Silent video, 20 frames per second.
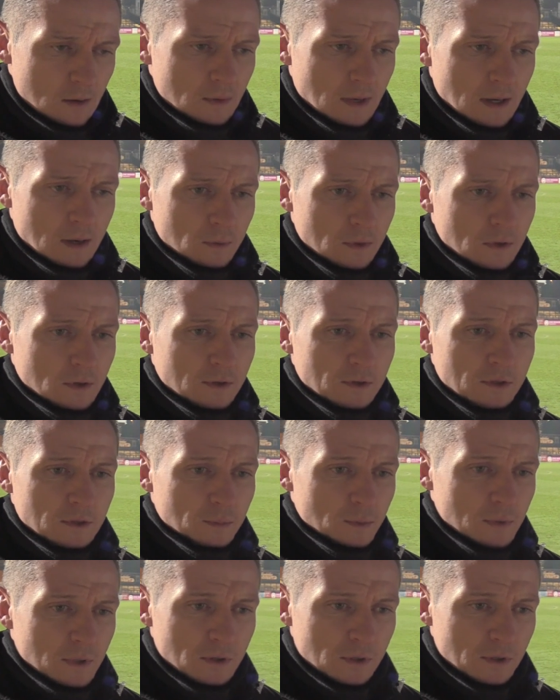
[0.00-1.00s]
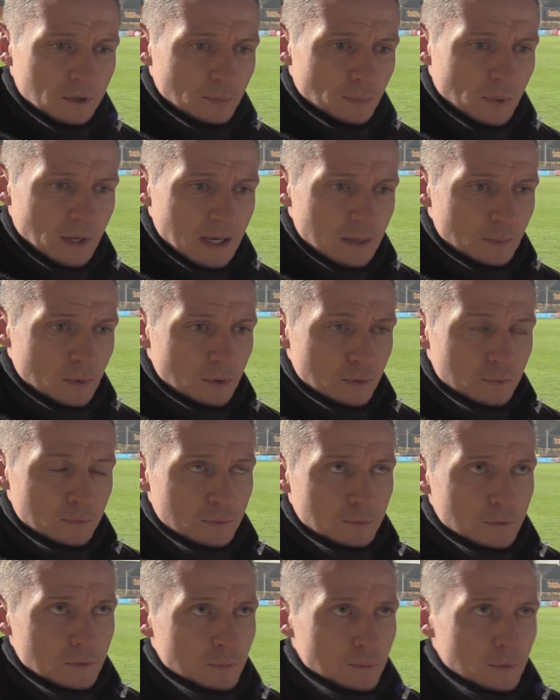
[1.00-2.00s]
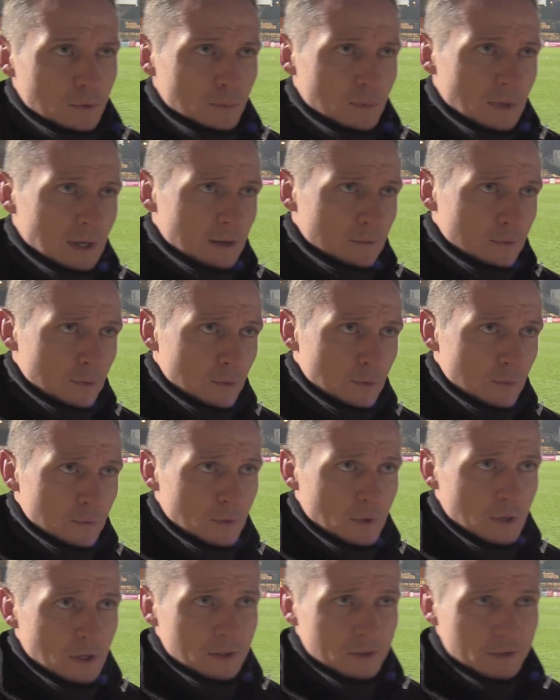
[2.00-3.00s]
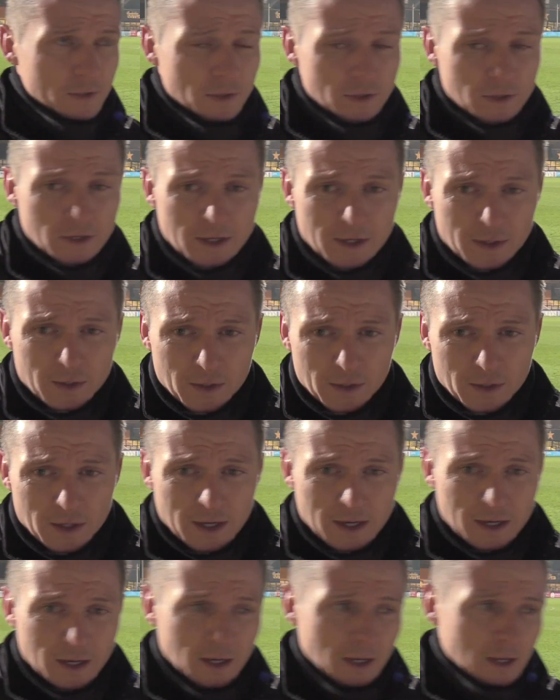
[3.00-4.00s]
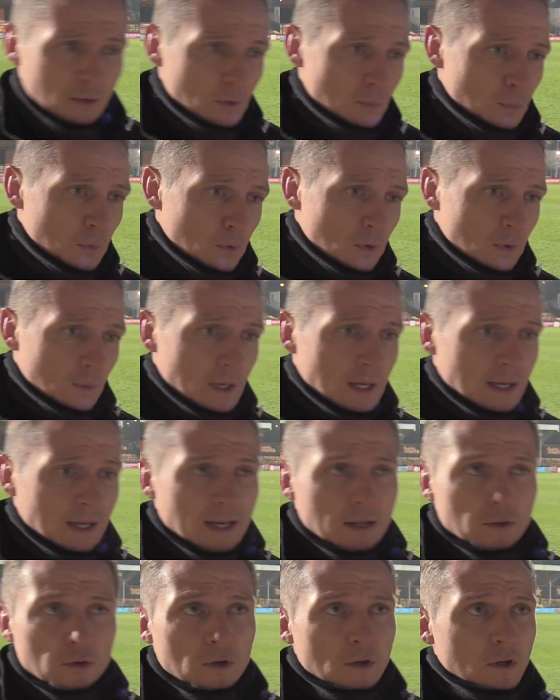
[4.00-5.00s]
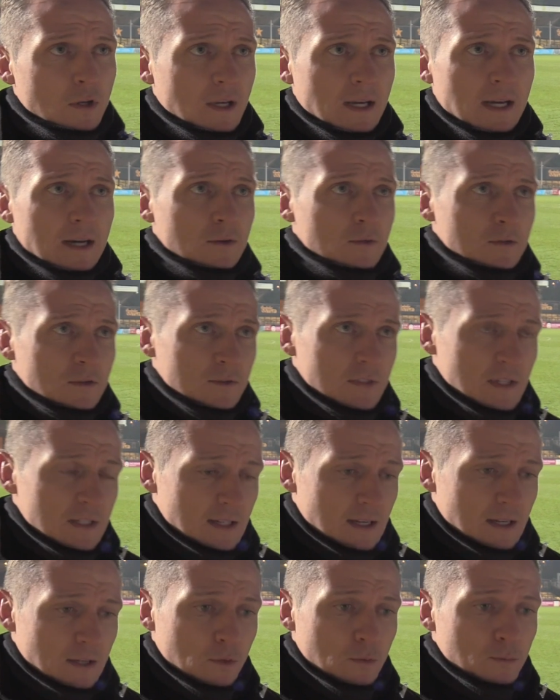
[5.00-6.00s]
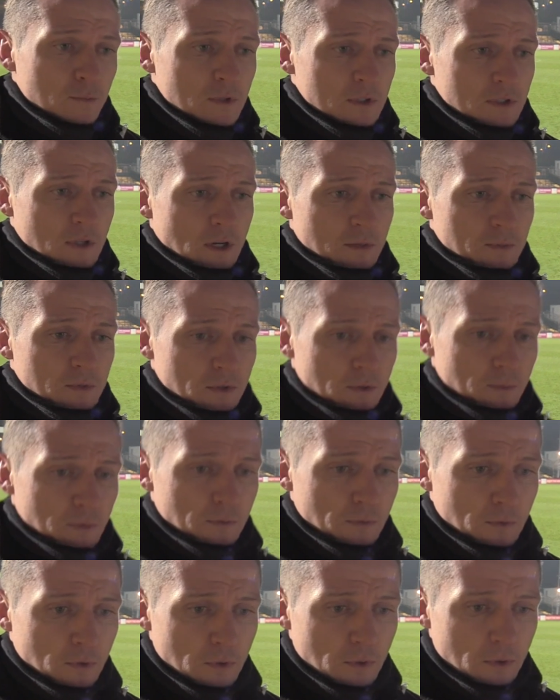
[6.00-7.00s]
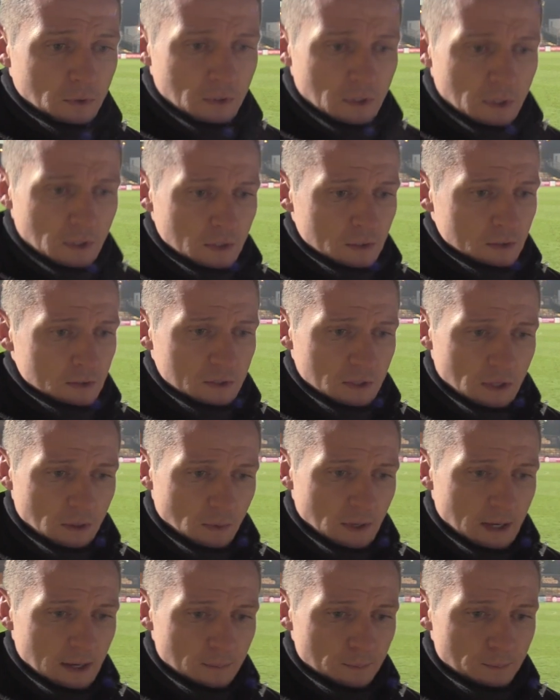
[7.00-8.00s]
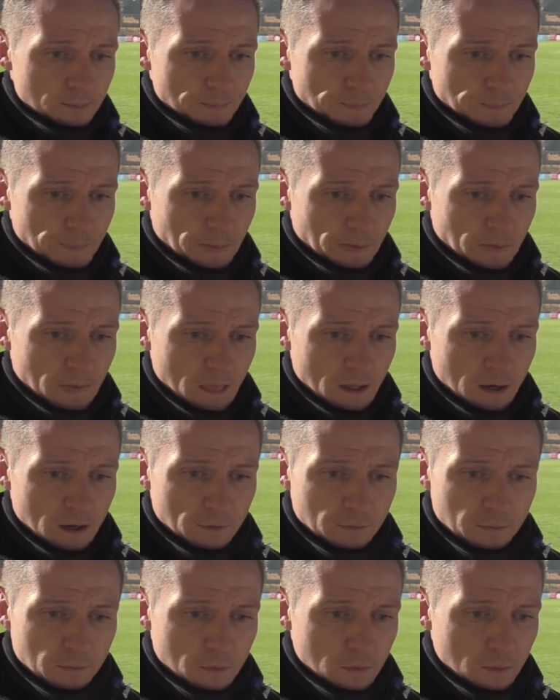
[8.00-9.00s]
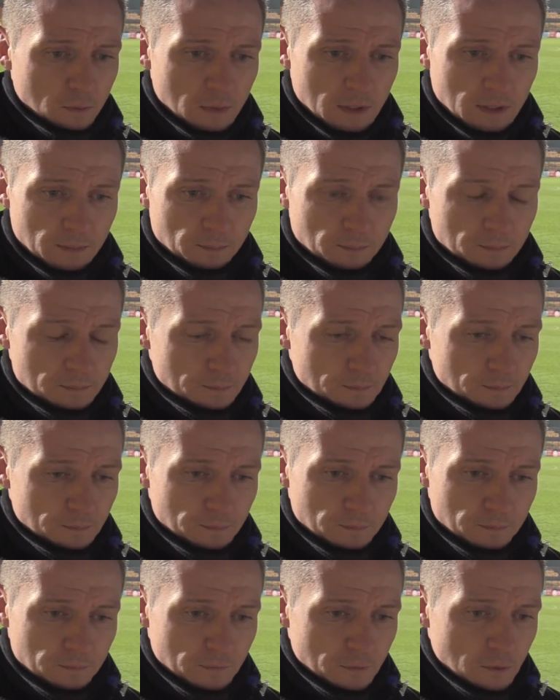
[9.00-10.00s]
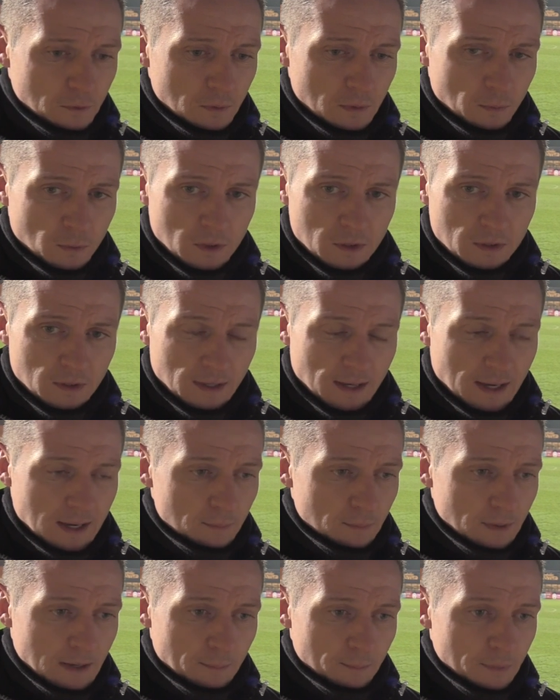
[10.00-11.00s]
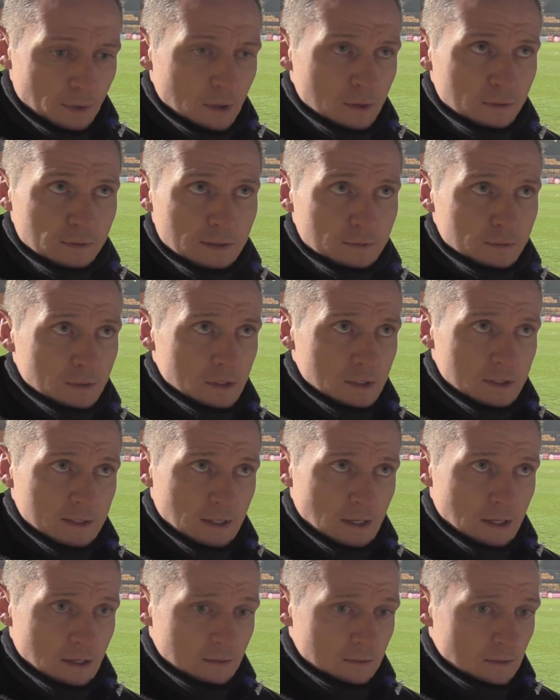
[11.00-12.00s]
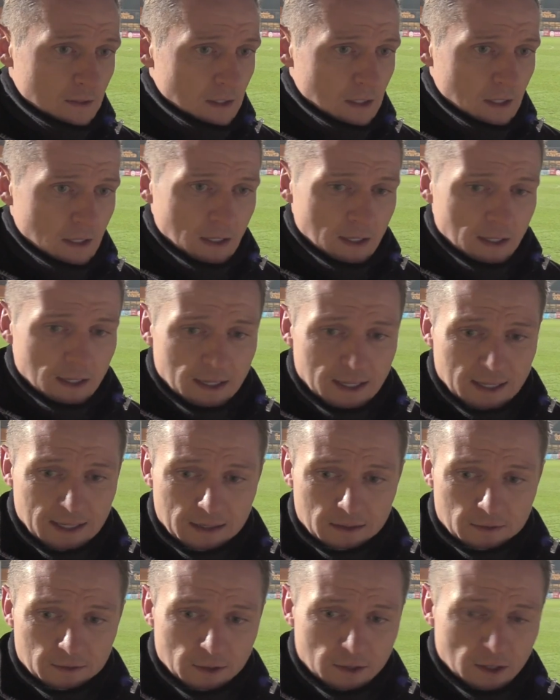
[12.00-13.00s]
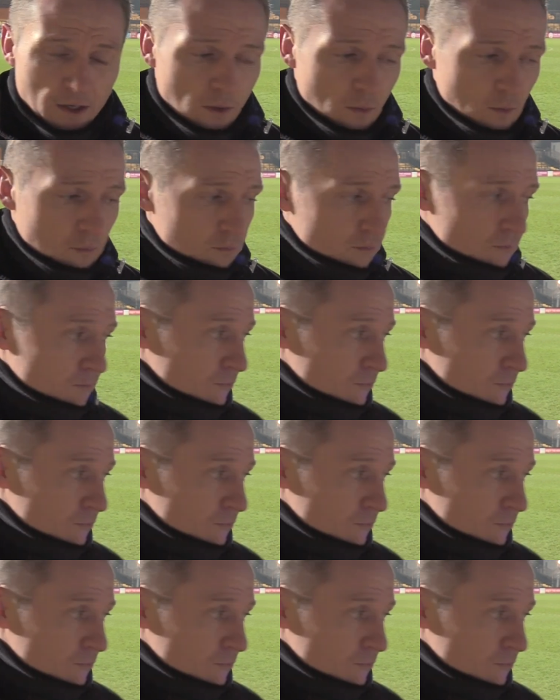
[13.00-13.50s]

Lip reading: there, we're not gonna play beautiful football playing through the thirds and then give the ball away and get done on the counter. I've said that a number of times to you before. So I thought we worked the game plan perfect first half, and you know,